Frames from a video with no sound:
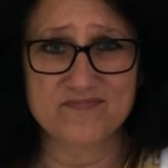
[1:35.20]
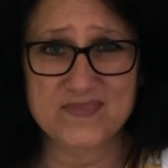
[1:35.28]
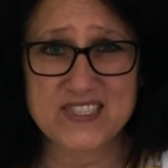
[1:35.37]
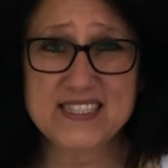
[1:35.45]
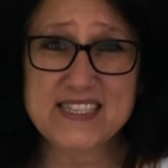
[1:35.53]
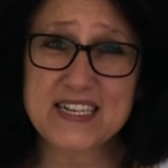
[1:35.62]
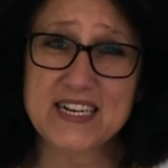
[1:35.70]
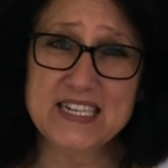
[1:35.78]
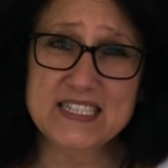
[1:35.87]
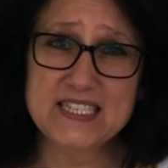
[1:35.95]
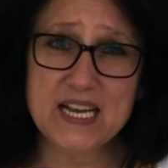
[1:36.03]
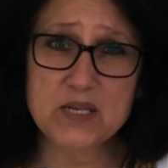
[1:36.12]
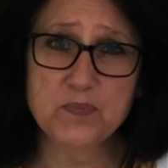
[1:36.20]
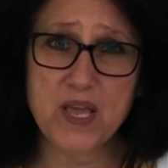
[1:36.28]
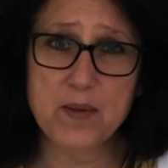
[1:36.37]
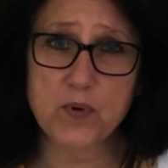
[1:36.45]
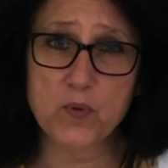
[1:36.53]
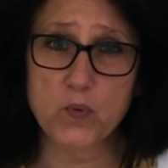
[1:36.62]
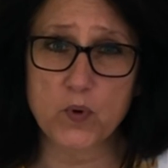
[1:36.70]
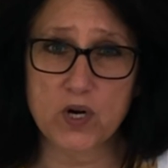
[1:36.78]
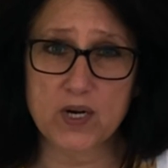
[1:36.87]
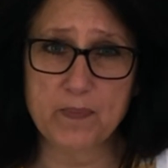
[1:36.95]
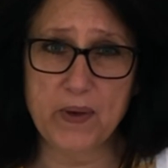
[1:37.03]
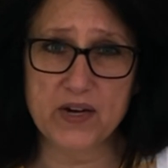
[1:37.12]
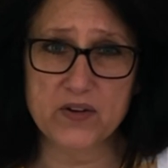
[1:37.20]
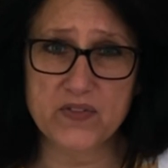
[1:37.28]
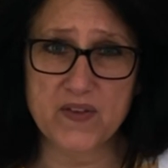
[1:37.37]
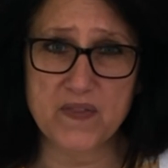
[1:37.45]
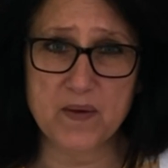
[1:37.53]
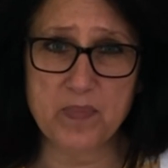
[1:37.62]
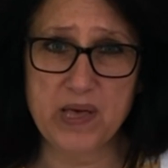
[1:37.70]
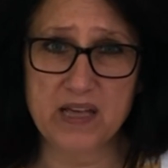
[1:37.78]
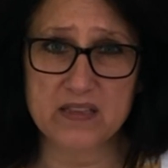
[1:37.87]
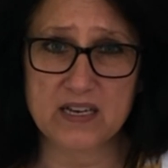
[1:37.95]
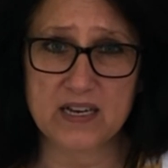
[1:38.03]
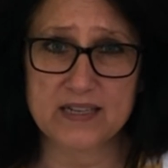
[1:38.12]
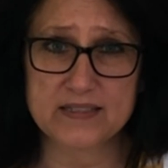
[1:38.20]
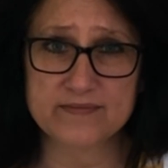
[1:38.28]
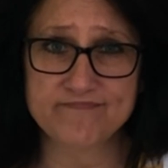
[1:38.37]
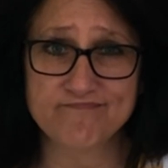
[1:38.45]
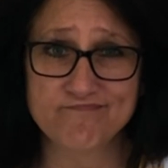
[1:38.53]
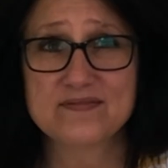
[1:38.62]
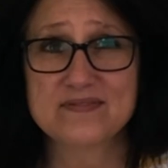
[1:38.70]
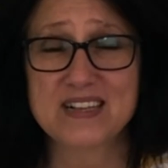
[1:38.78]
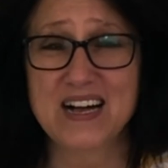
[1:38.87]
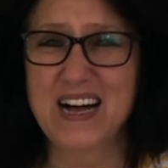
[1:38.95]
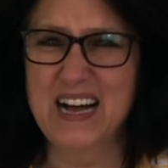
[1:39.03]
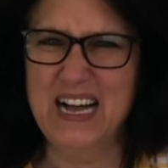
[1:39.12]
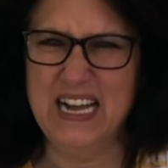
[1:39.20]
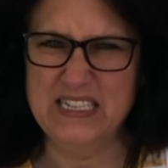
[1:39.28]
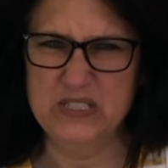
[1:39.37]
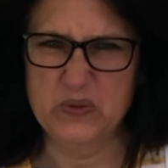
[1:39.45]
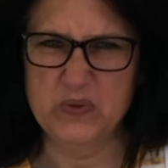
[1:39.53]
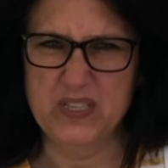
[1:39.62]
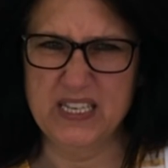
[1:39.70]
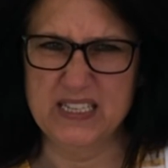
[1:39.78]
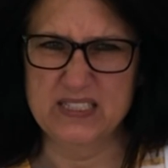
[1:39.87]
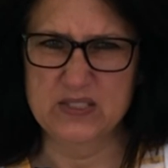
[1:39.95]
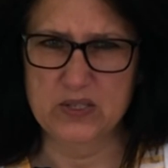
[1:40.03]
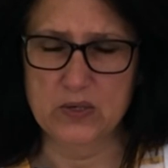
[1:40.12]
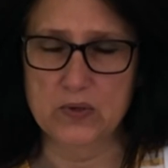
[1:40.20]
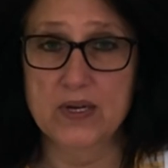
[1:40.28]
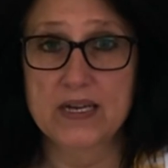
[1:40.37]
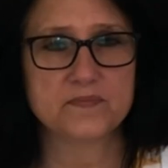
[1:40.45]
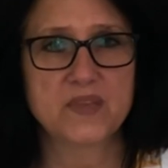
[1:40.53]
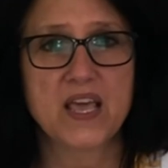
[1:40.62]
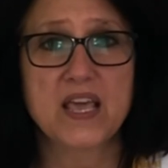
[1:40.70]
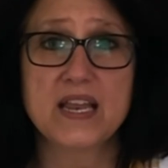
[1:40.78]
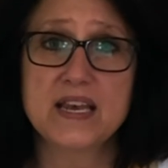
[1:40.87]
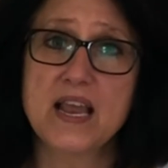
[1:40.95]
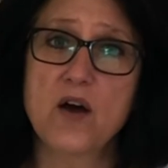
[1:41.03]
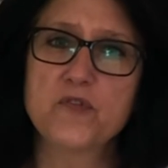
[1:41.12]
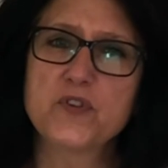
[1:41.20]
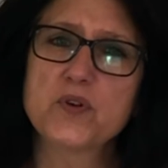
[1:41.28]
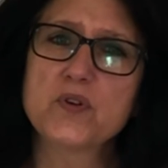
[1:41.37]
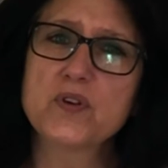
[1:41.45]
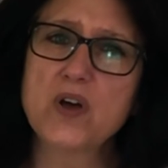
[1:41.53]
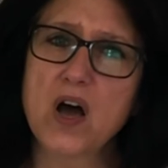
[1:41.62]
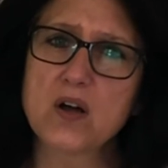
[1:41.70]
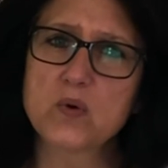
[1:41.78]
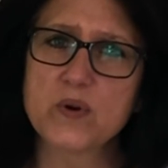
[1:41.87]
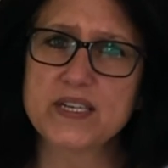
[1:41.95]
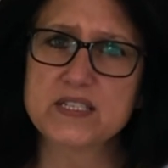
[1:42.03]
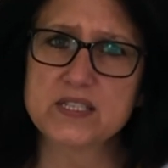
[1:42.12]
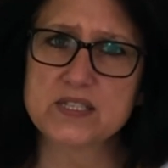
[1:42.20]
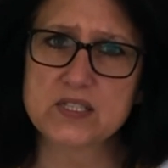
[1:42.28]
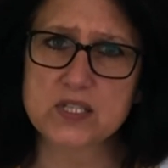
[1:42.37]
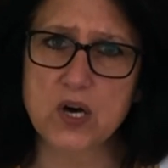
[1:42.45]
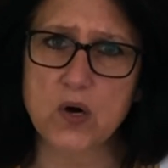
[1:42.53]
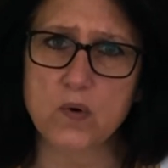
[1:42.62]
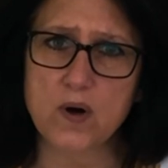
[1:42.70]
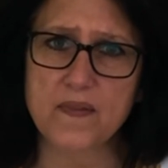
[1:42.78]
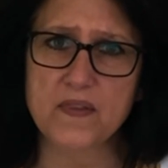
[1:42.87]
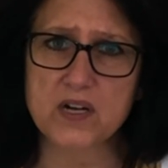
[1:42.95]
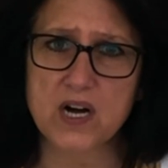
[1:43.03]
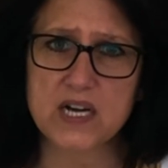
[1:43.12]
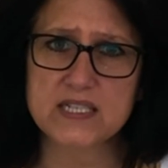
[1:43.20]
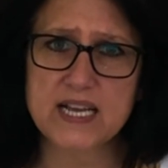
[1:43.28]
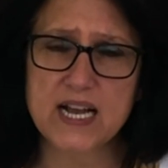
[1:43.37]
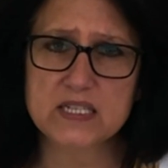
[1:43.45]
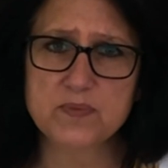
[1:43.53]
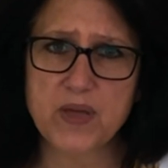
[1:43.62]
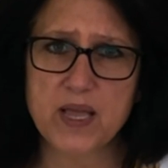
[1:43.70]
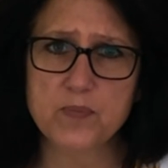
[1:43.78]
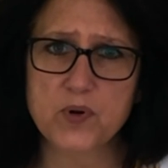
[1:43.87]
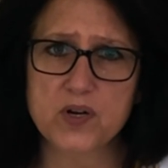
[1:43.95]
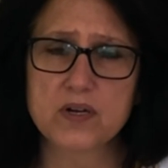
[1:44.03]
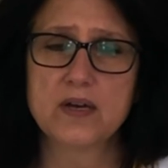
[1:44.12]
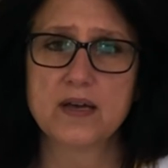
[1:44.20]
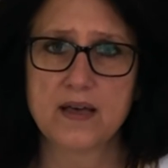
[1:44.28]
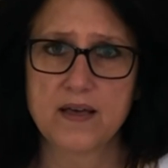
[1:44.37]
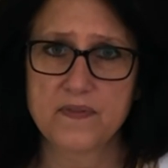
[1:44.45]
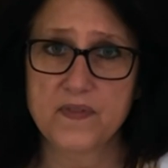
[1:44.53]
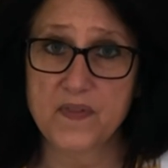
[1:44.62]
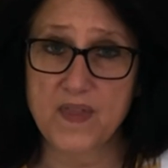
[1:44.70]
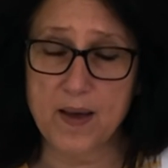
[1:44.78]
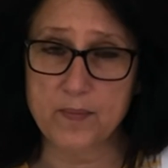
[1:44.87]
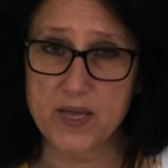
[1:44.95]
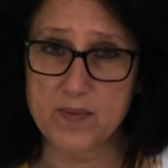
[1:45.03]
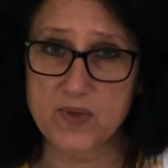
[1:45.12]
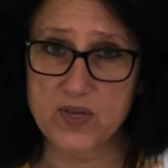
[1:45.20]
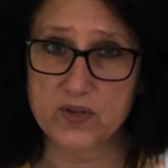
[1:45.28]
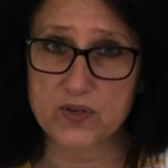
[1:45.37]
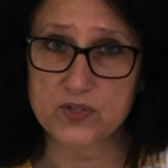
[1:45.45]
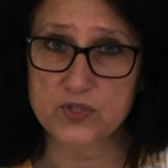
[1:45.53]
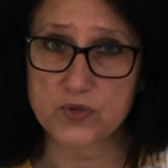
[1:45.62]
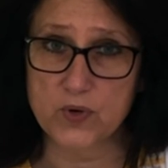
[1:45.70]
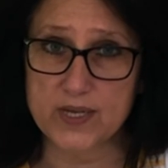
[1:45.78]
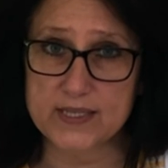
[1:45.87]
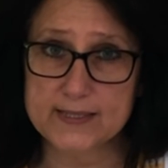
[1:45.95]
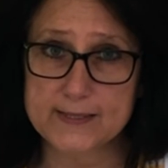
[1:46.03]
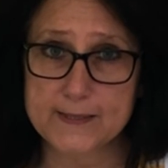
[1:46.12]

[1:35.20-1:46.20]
Does the contact paper work better than the Pellon? I don't think so. Now, if you're not going to sew on the contact paper, then that might be a good choice.